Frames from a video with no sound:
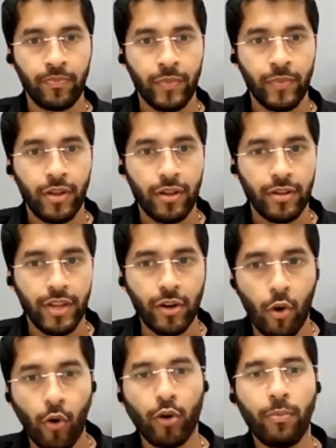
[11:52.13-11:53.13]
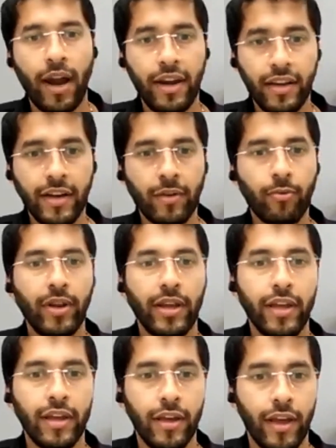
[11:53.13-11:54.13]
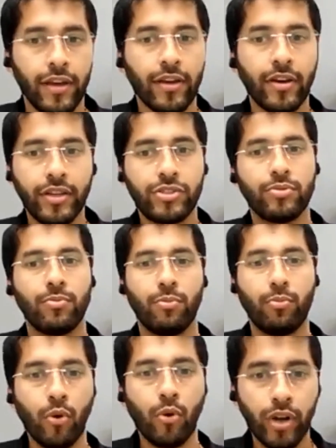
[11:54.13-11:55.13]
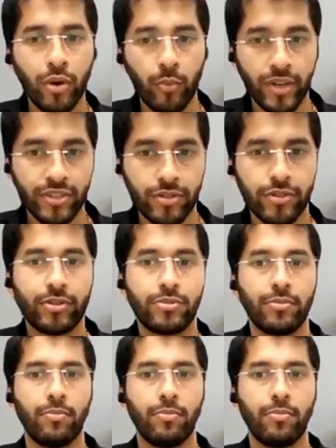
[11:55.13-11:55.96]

Then automatically it will encourage more investors,